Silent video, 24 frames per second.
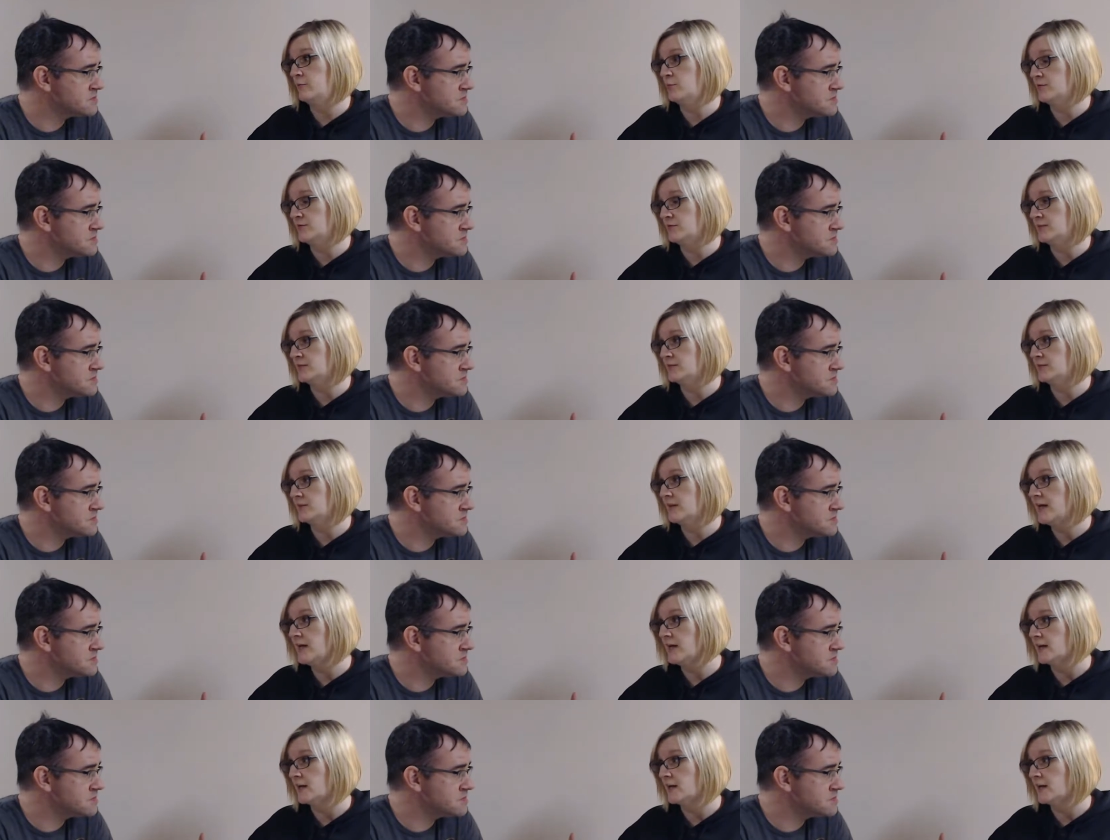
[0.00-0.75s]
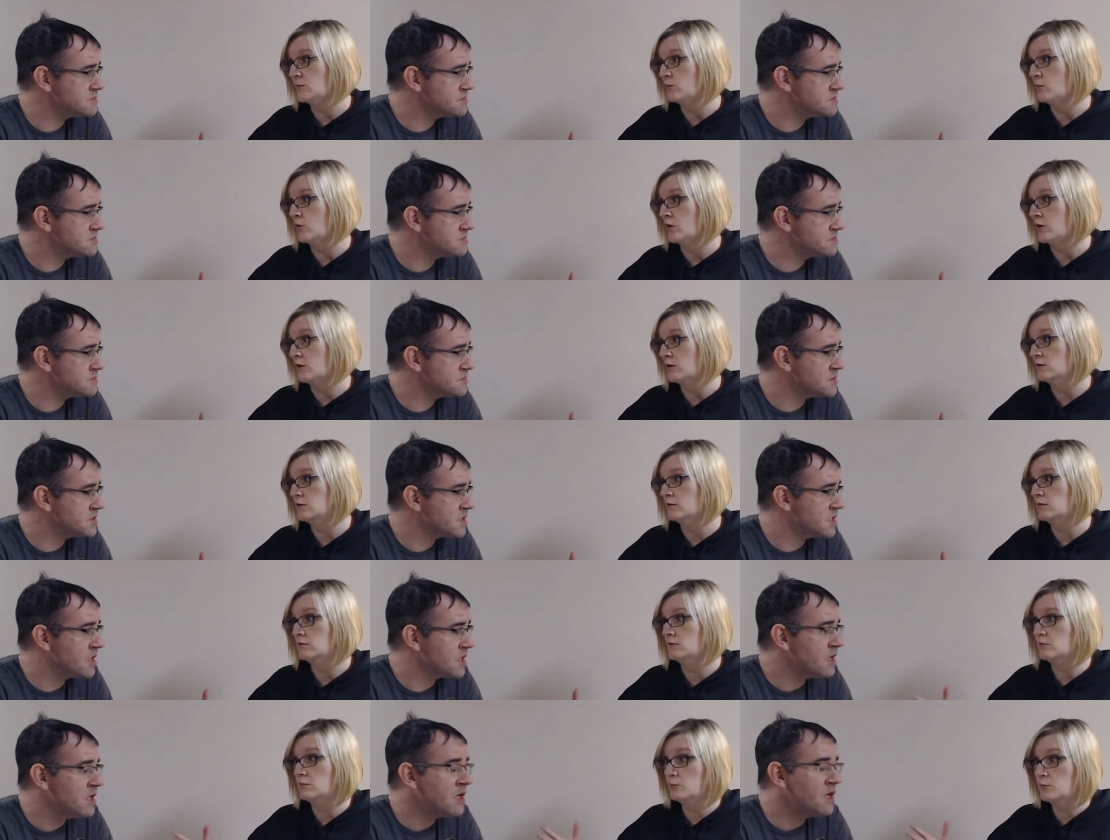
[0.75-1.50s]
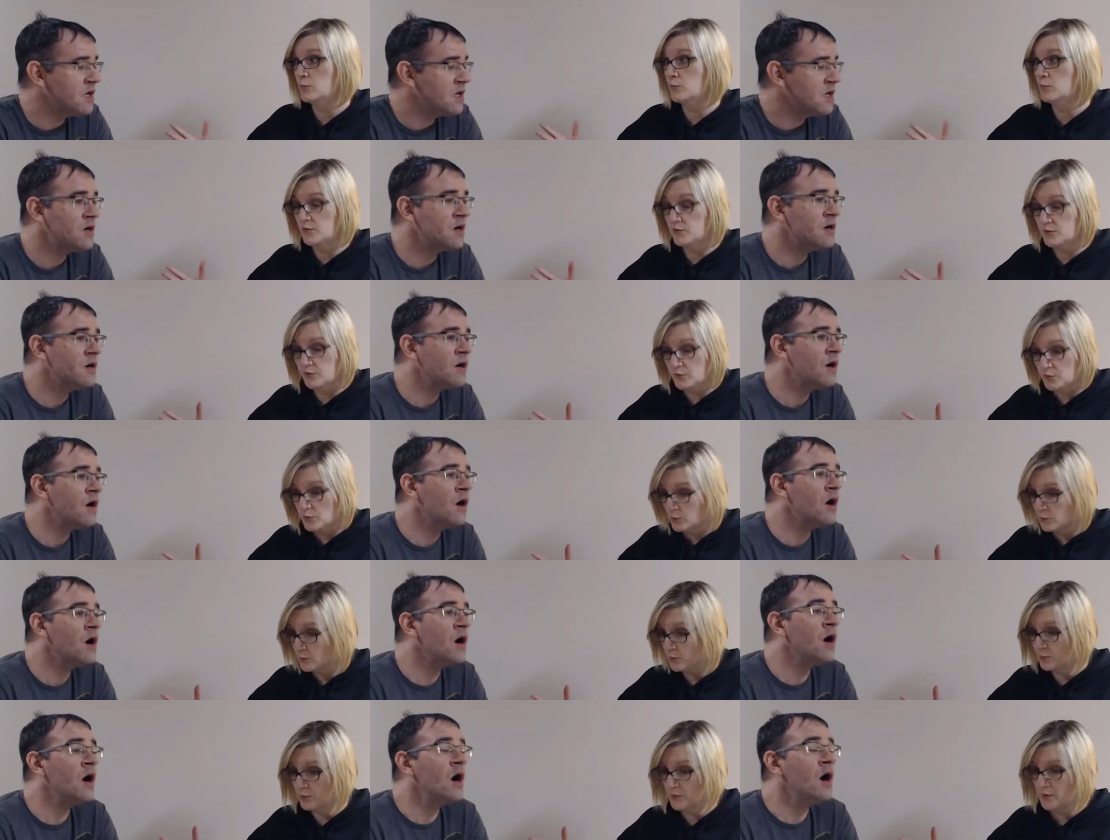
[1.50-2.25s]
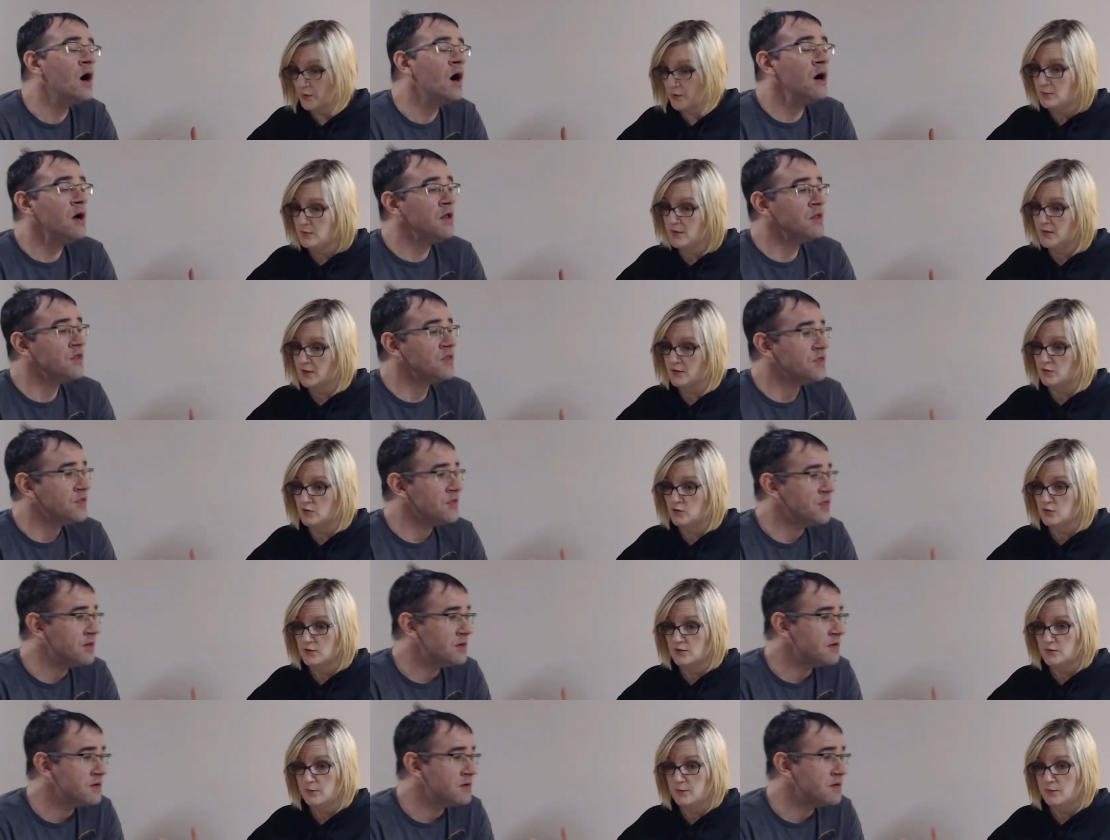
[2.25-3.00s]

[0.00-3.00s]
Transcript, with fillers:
Speaker 1: Princess Leia anymore, presumably because she's